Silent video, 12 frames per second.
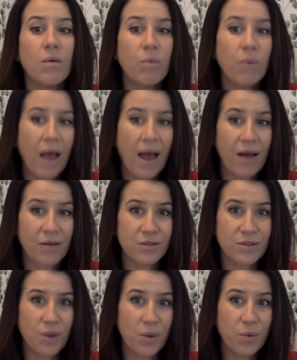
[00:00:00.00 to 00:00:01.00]
Wow,
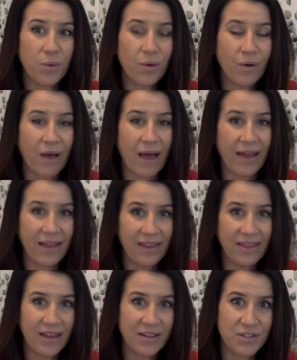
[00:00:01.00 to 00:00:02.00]
so cool. I
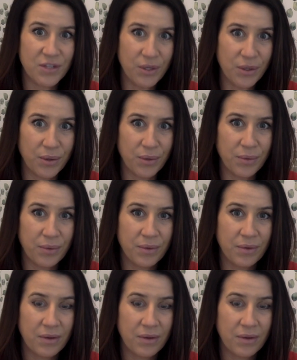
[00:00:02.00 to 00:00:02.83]
like that too.